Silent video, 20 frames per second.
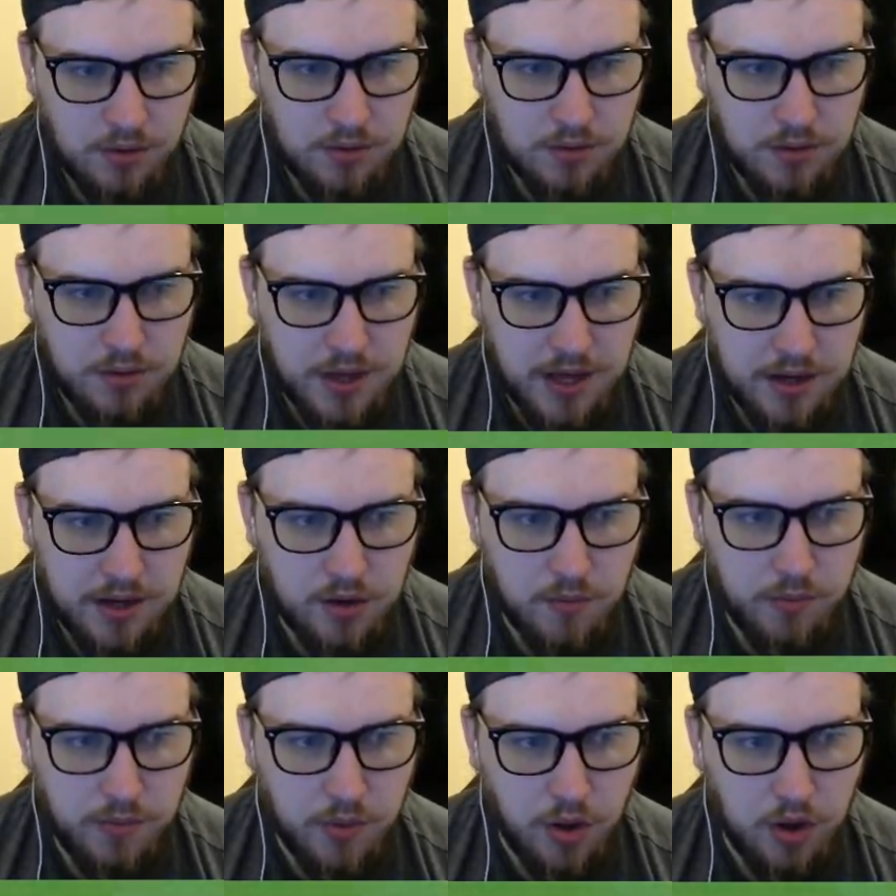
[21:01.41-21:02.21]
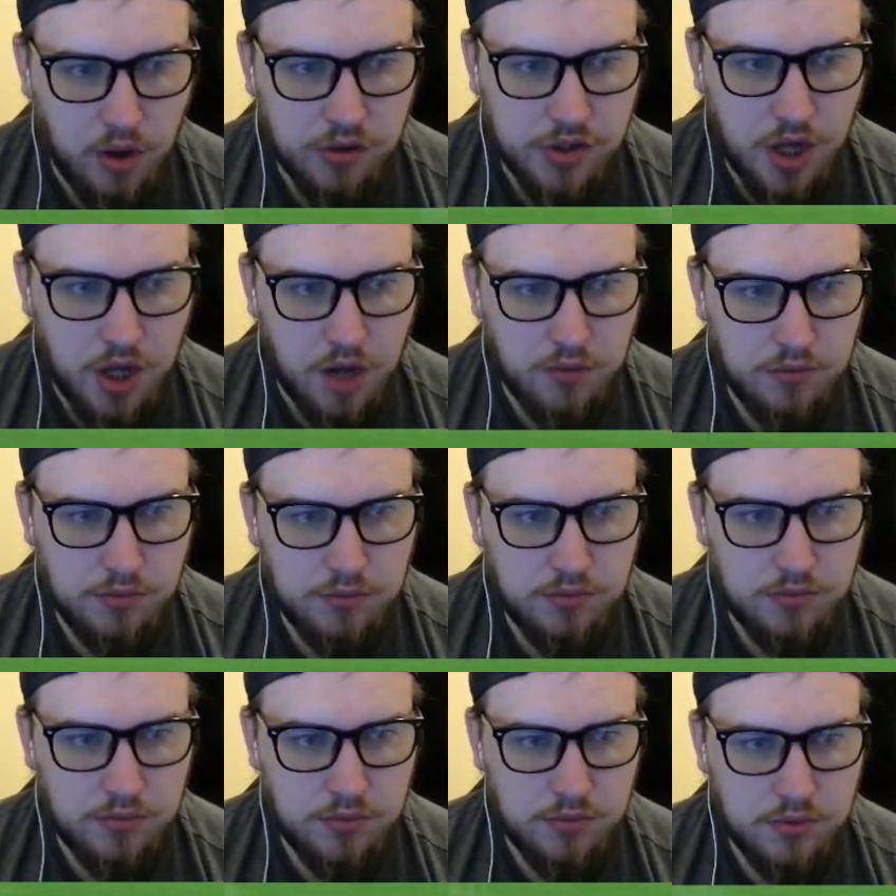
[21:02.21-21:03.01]
Oh, here come Porto.
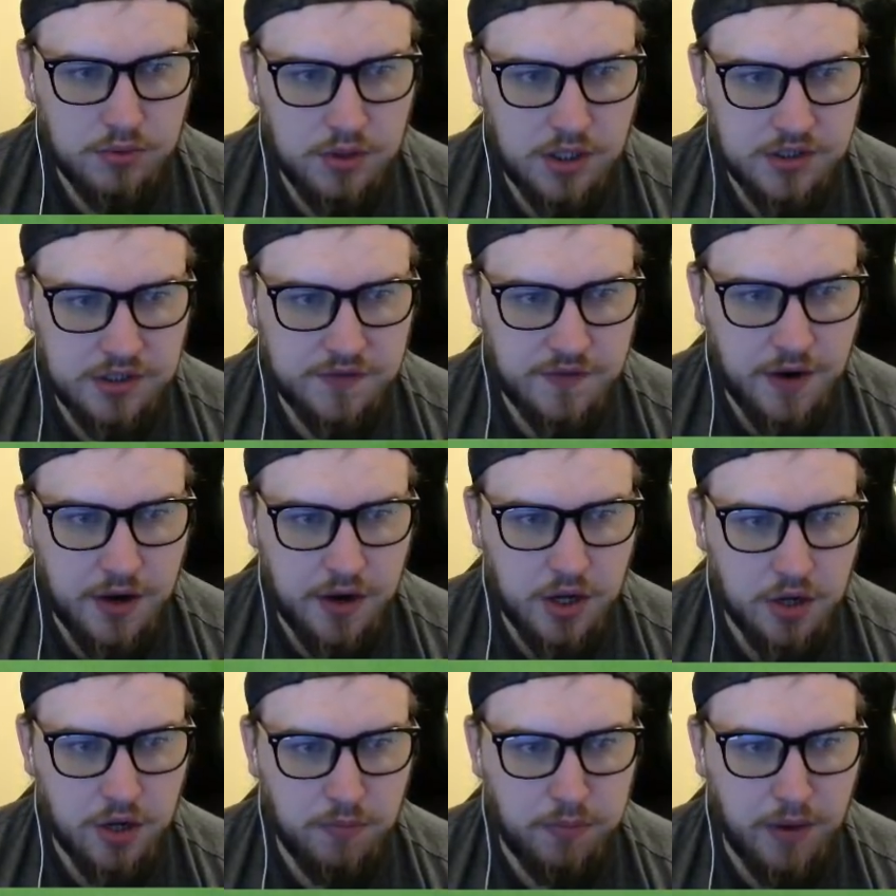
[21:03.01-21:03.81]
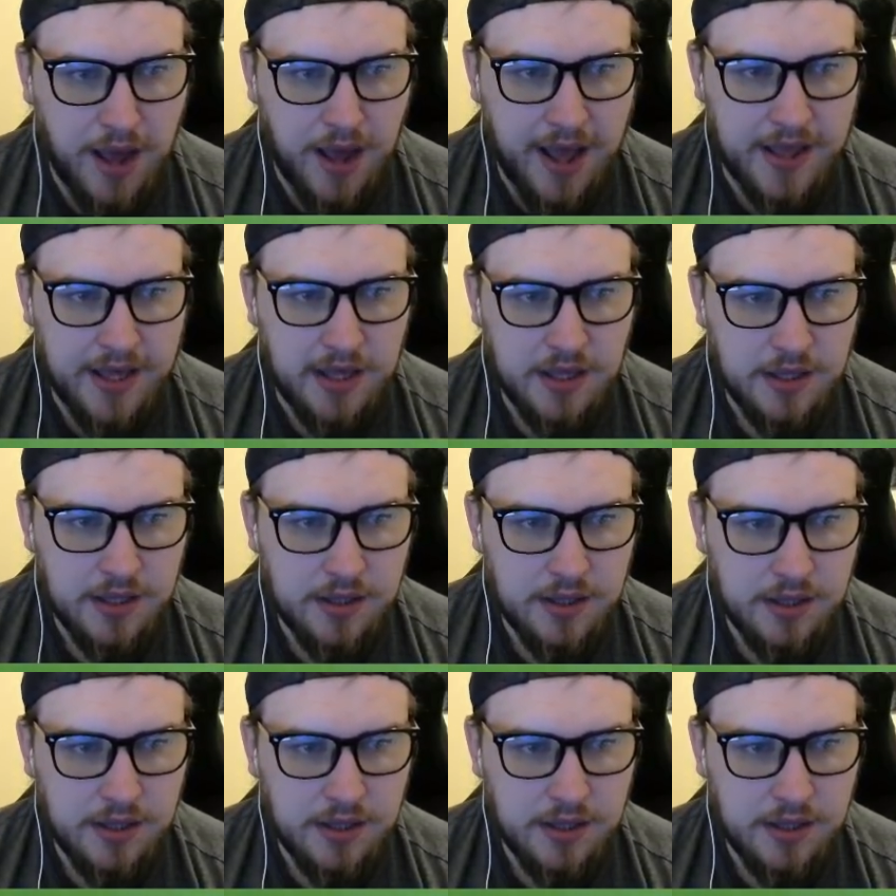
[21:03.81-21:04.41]
That's very good play.